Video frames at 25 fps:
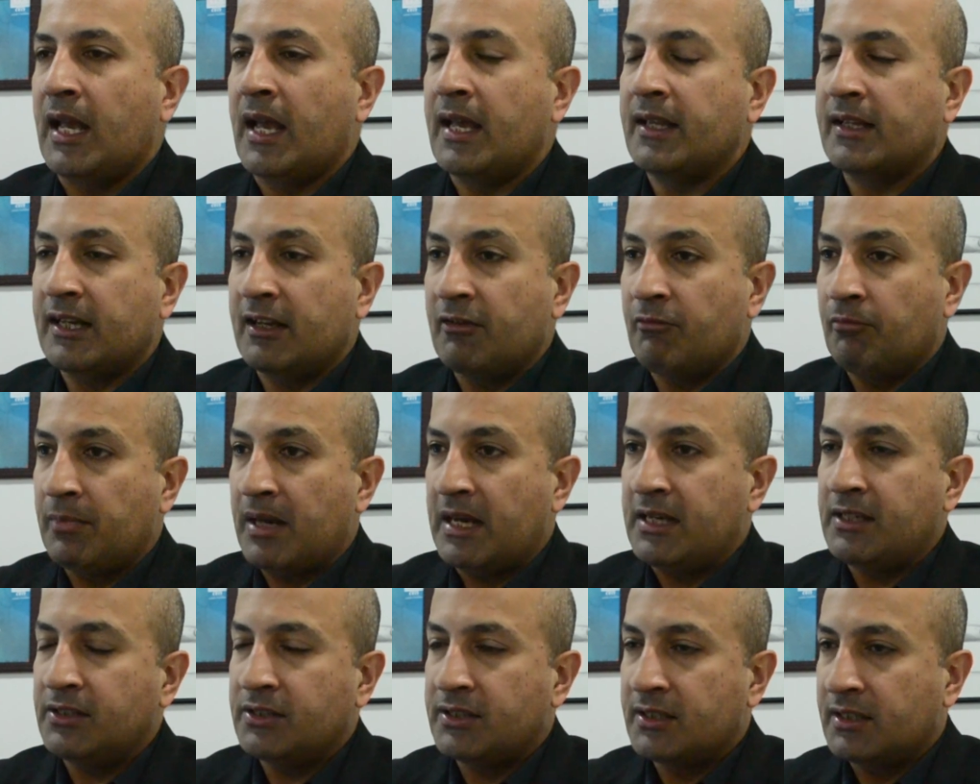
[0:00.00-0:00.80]
As I
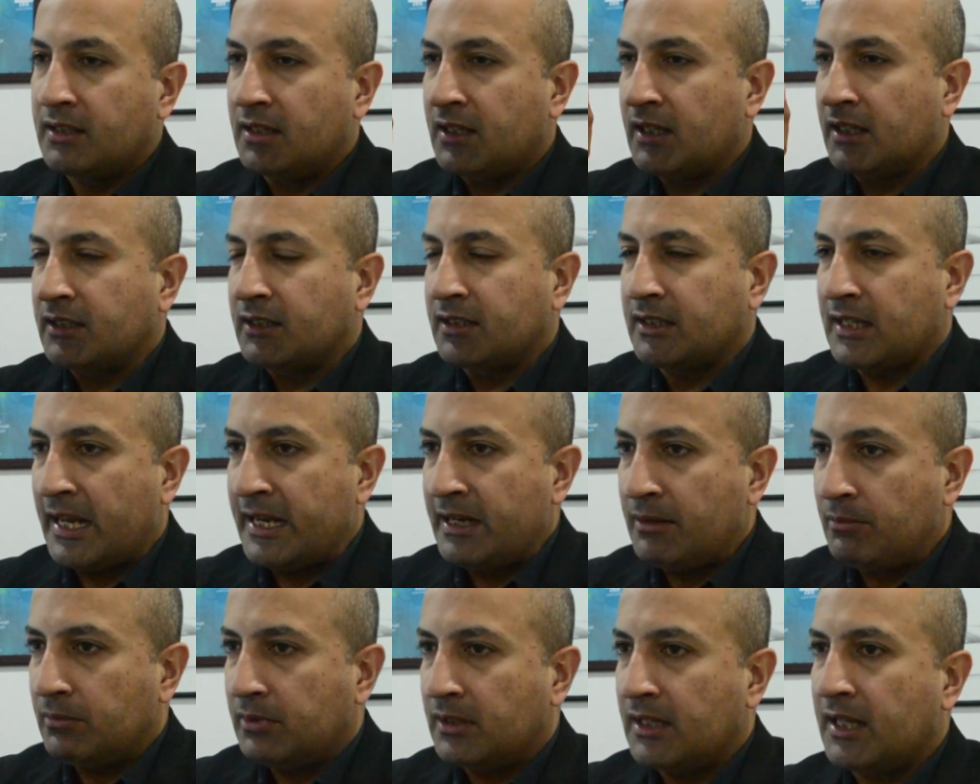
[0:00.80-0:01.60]
mentioned, the
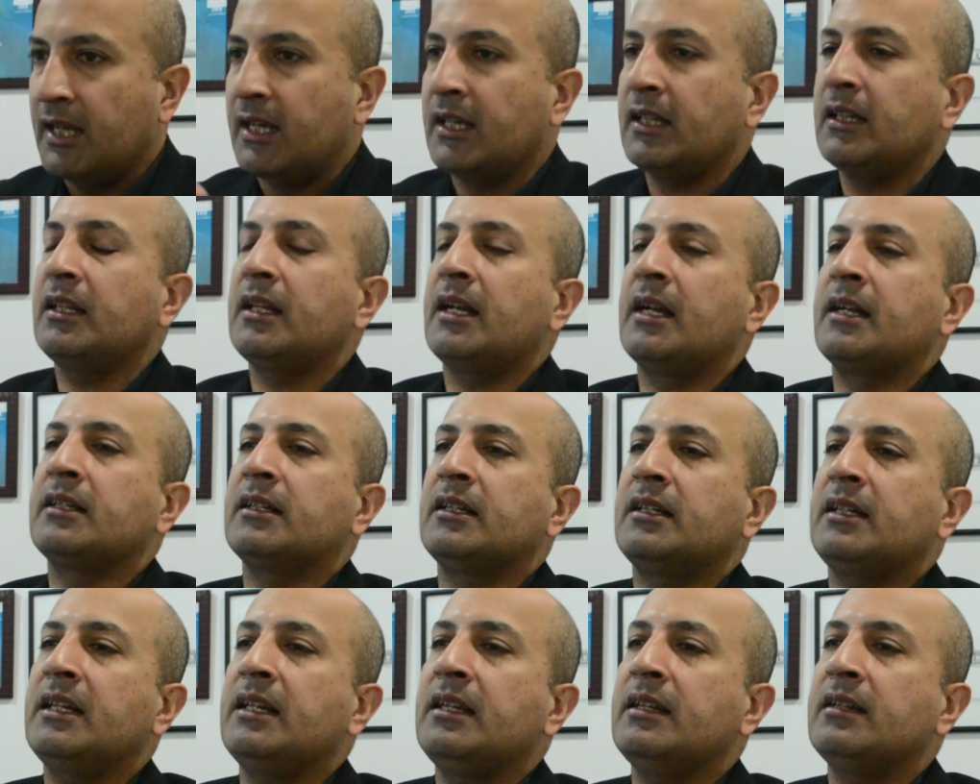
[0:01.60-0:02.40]
timeline,
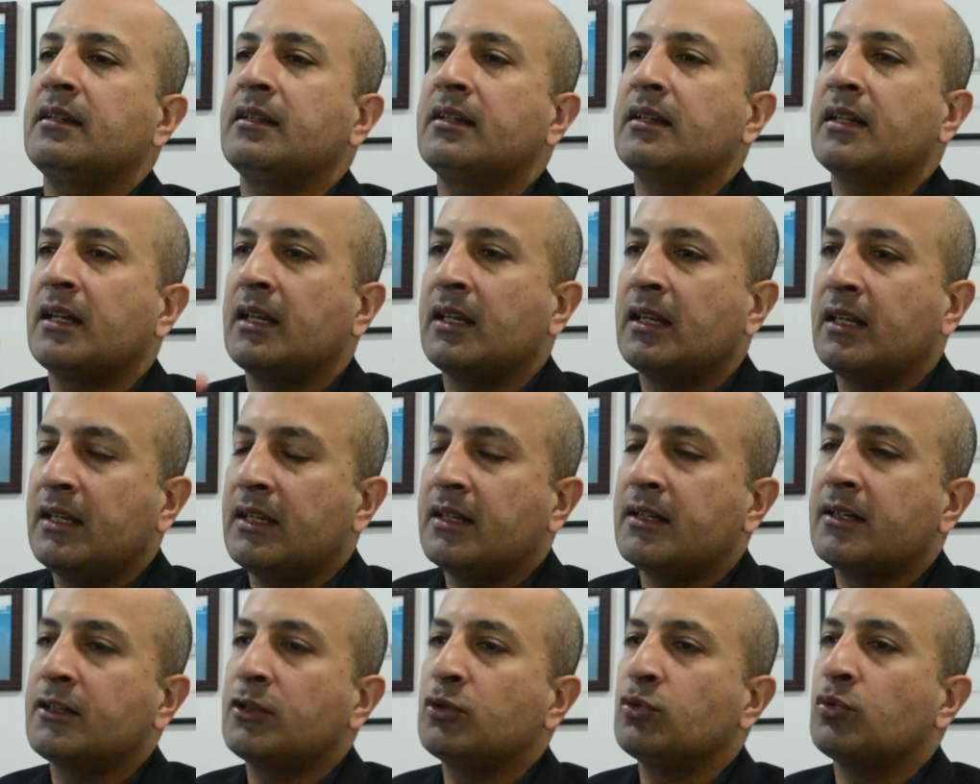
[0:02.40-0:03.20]
at least a
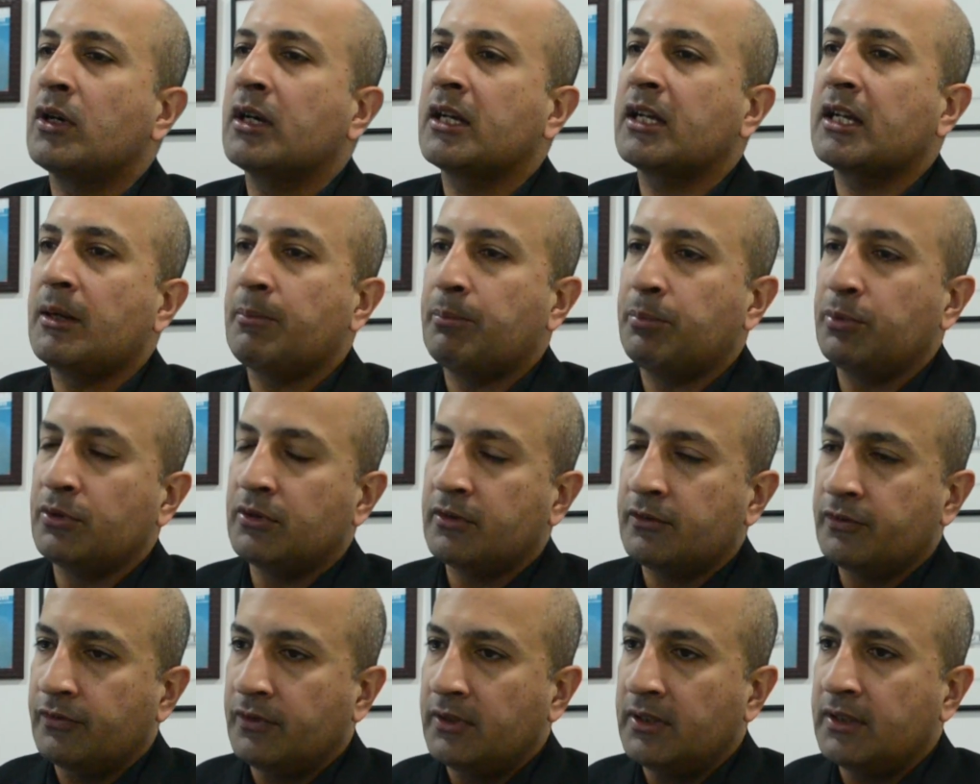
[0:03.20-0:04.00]
year to a couple
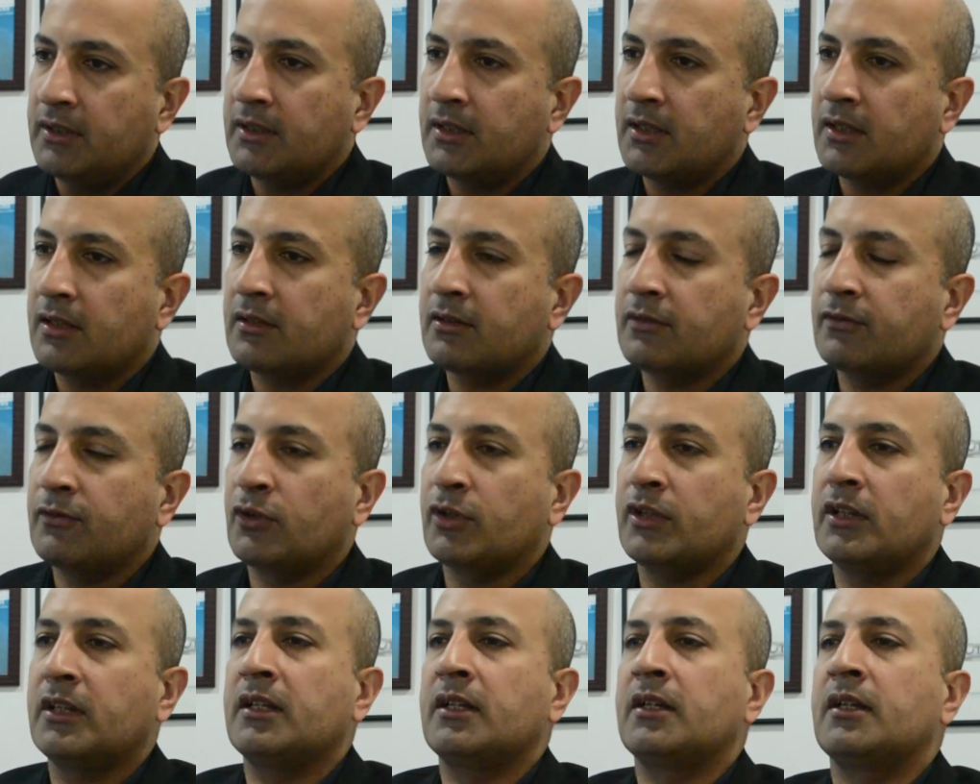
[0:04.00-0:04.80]
of years
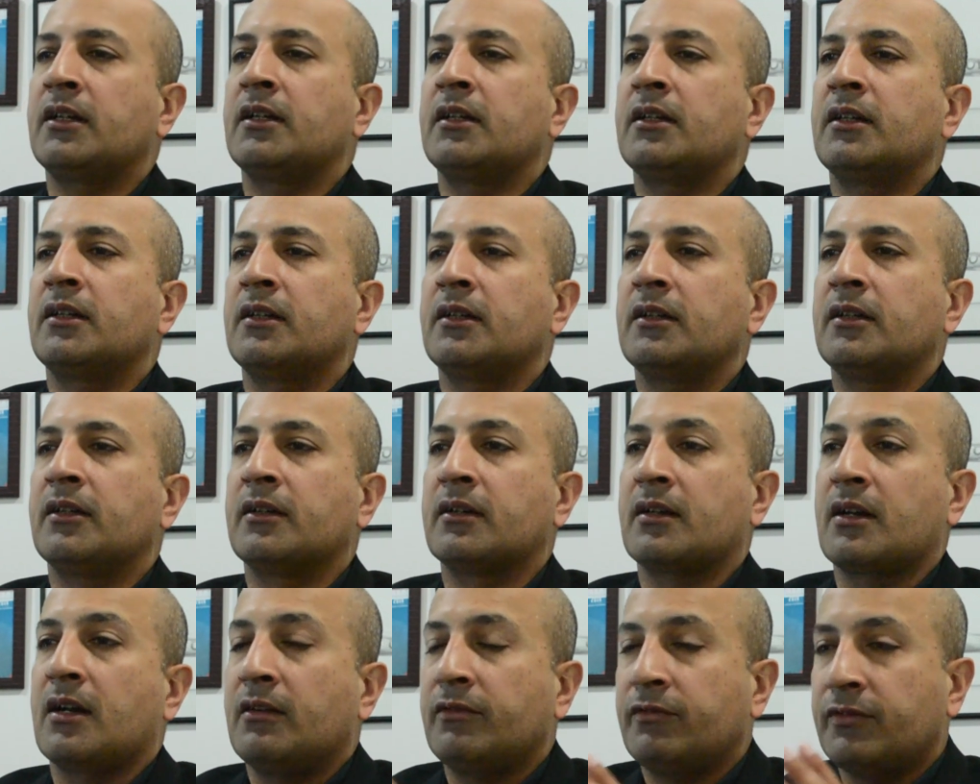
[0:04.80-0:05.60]
for the
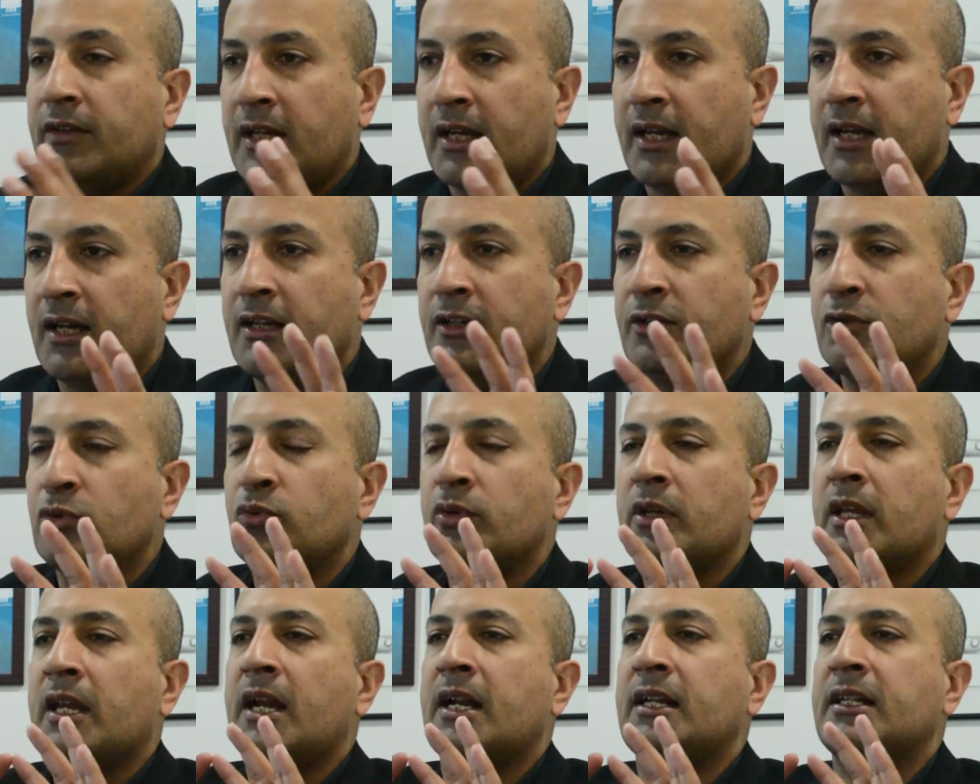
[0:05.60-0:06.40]
Rafale to
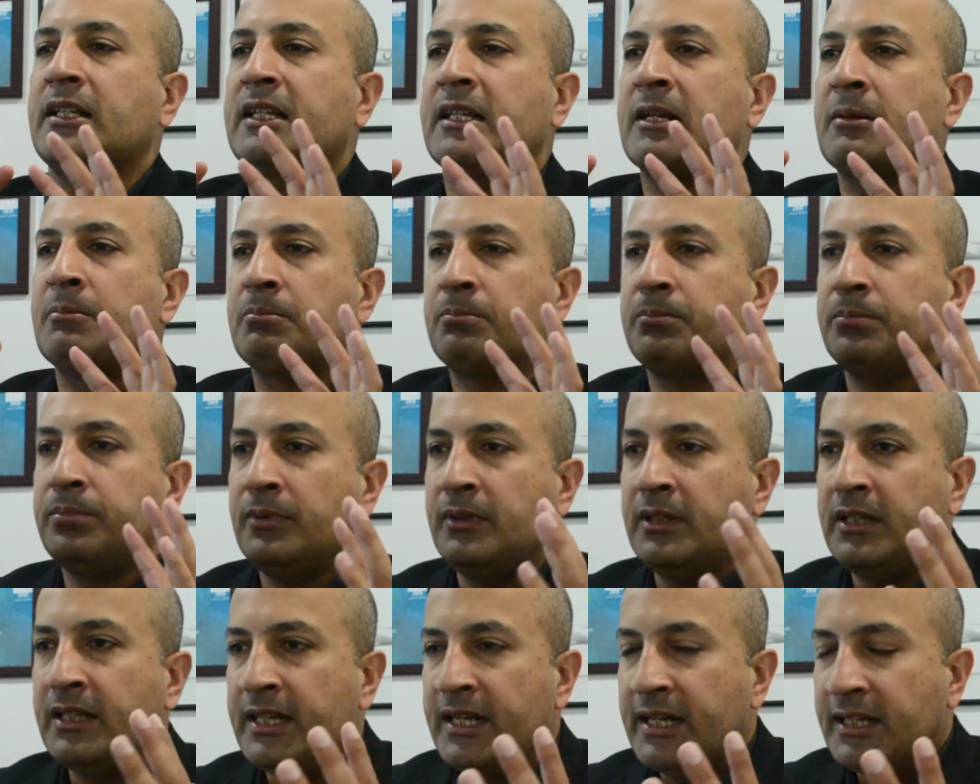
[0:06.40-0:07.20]
get
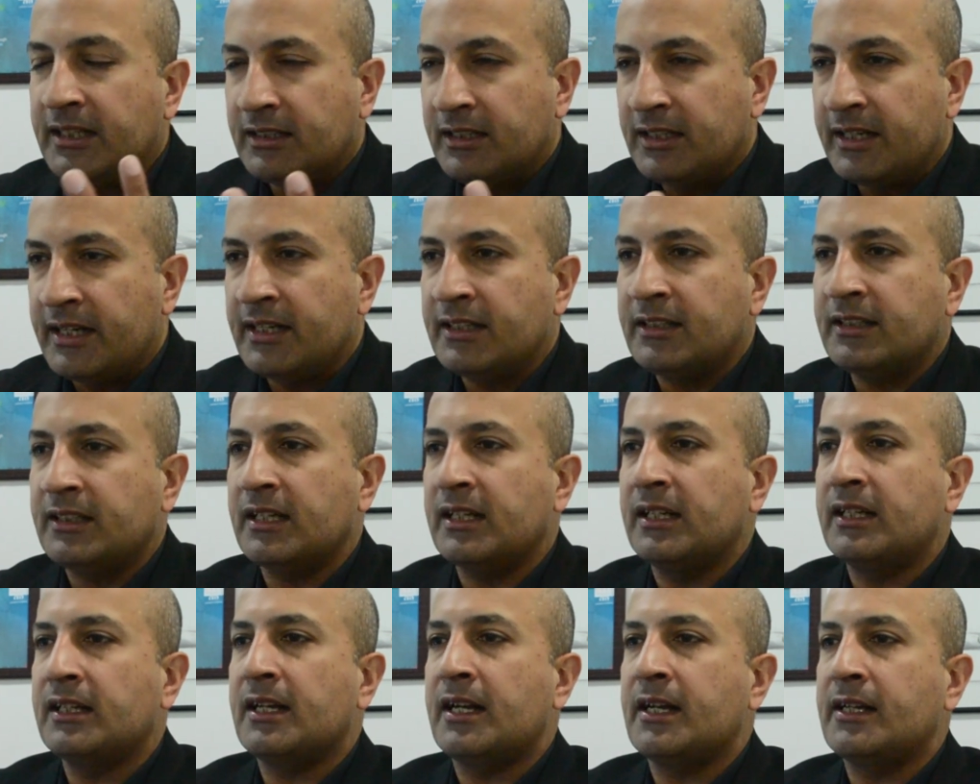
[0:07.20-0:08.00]
completely
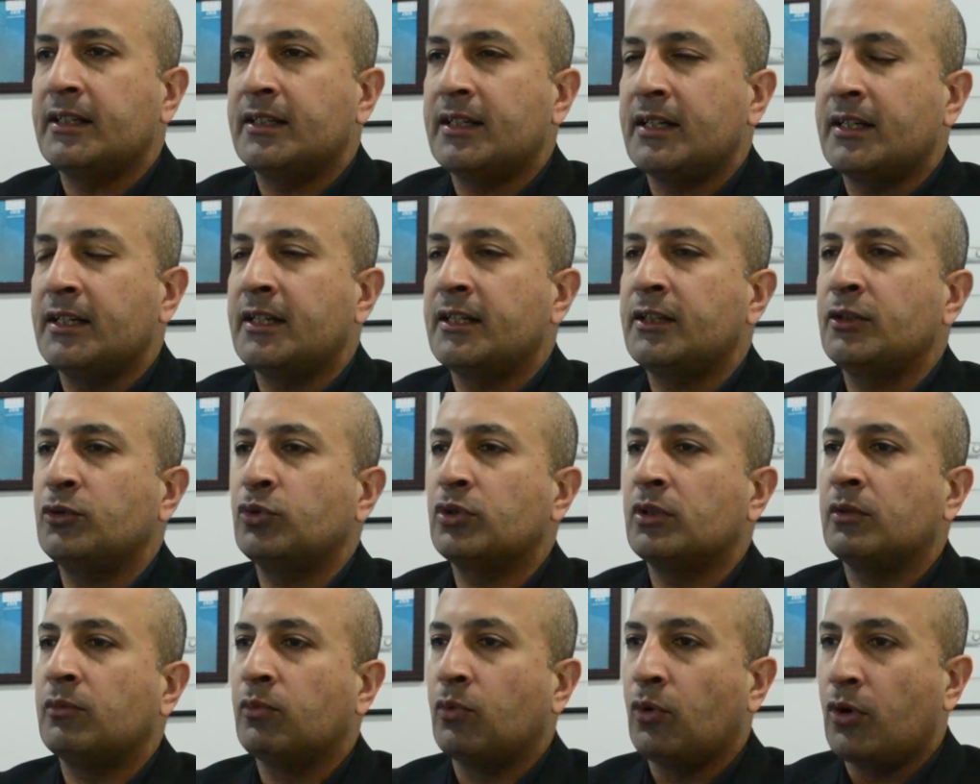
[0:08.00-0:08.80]
integrated into
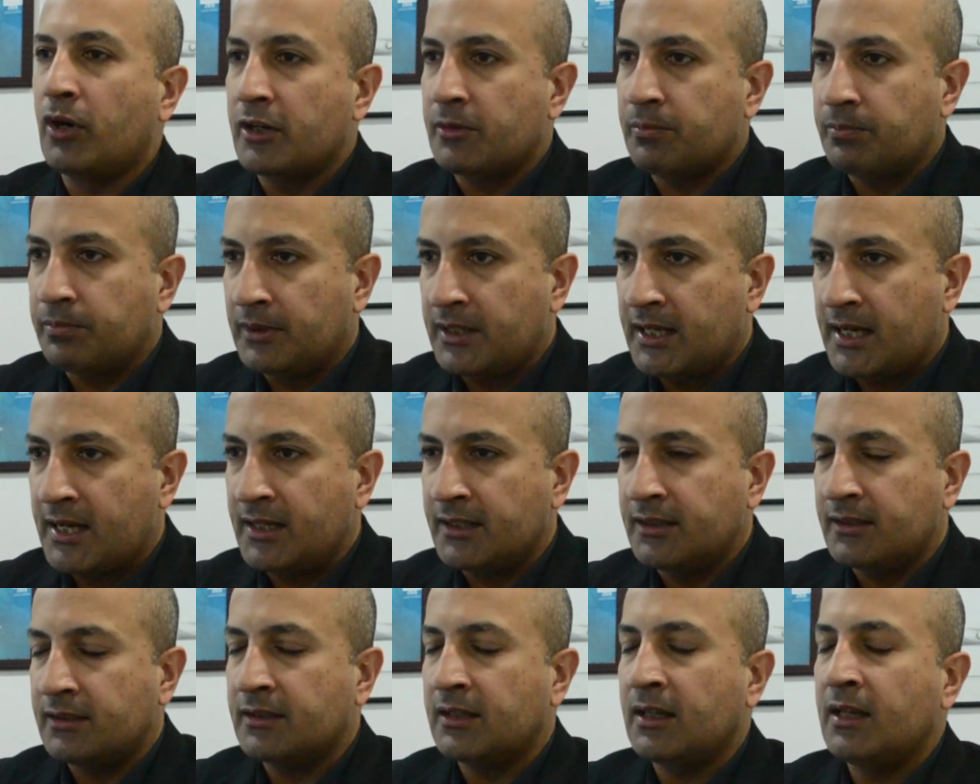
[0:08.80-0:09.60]
the war
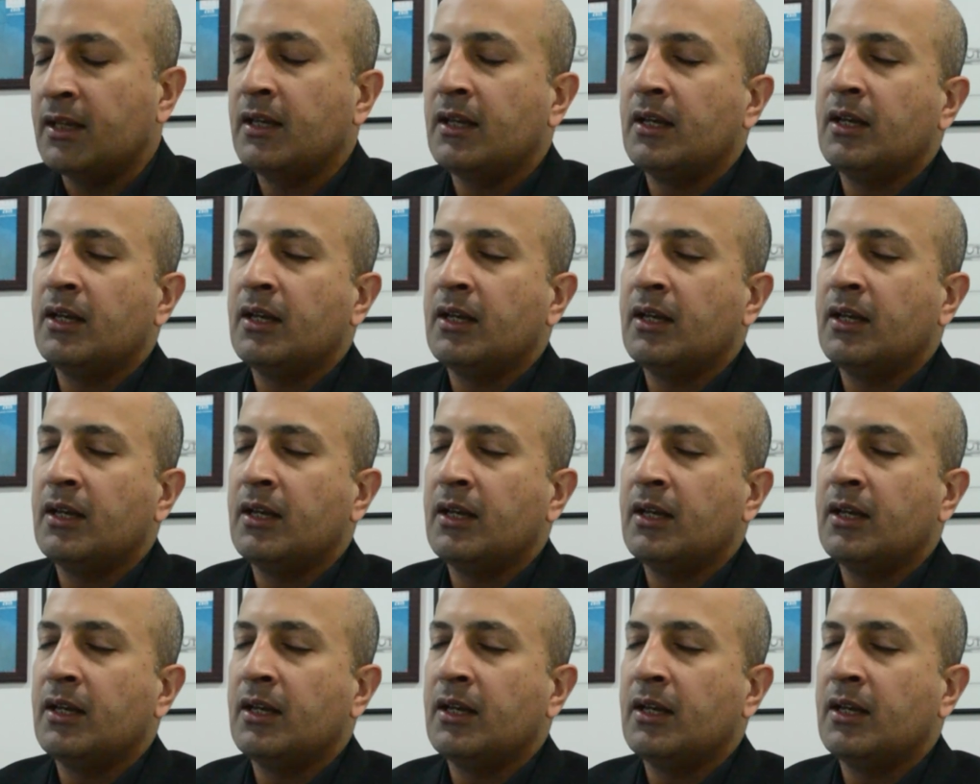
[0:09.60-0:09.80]
plans,